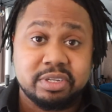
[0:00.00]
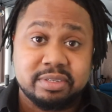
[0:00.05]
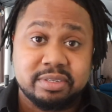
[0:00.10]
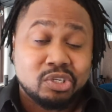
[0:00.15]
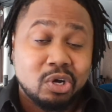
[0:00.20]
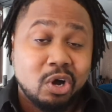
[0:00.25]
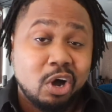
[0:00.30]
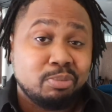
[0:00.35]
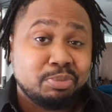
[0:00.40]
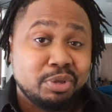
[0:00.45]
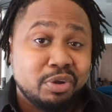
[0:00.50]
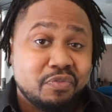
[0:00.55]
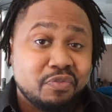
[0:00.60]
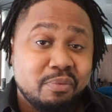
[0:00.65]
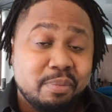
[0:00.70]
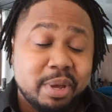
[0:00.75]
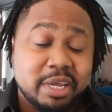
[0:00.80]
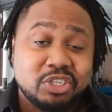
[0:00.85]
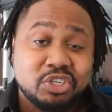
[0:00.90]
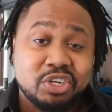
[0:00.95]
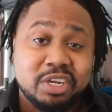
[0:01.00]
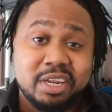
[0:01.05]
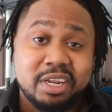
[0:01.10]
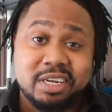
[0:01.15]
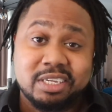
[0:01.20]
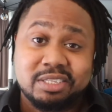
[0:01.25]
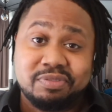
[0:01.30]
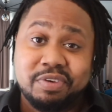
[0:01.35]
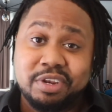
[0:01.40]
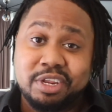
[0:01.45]
So I hope the information in
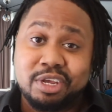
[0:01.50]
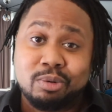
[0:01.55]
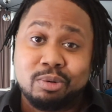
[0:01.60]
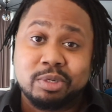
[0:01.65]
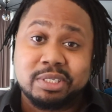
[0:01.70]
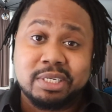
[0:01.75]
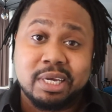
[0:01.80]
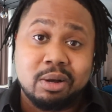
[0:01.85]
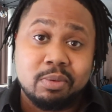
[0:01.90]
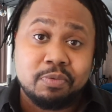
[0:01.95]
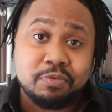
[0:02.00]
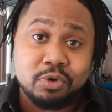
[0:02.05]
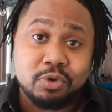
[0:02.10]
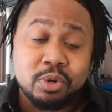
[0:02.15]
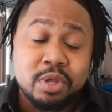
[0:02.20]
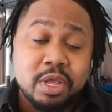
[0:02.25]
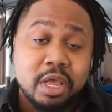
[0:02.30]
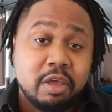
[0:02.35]
this video was helpful.